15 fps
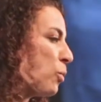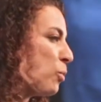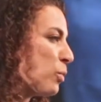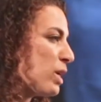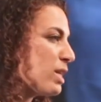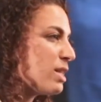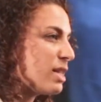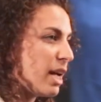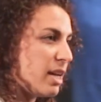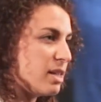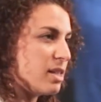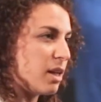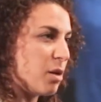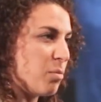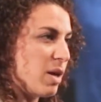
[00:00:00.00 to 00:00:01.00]
We decided
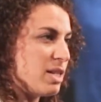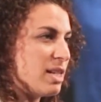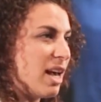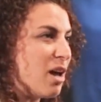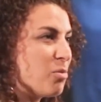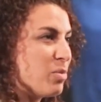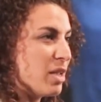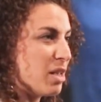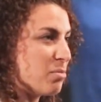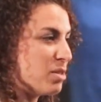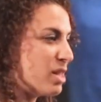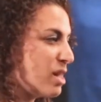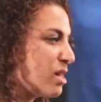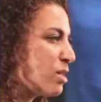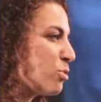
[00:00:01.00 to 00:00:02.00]
to commit to helping him
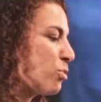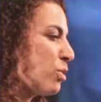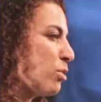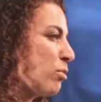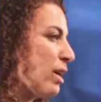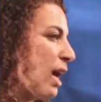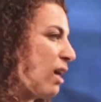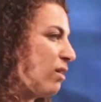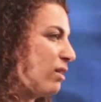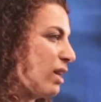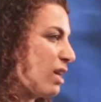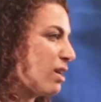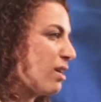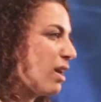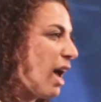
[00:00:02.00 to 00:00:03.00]
see this through to
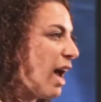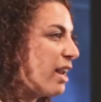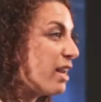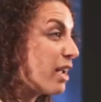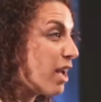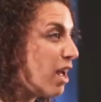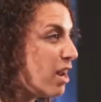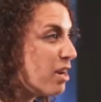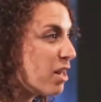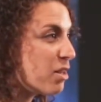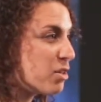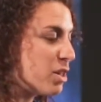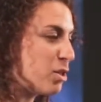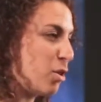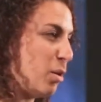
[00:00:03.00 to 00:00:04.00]
reality, adding another
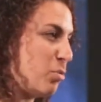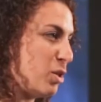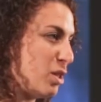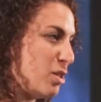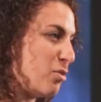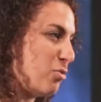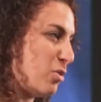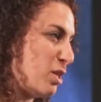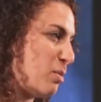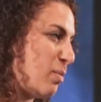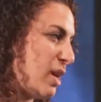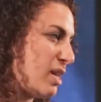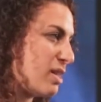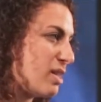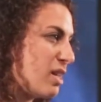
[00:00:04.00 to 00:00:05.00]
description to
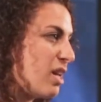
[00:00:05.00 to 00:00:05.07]
FreeSpace,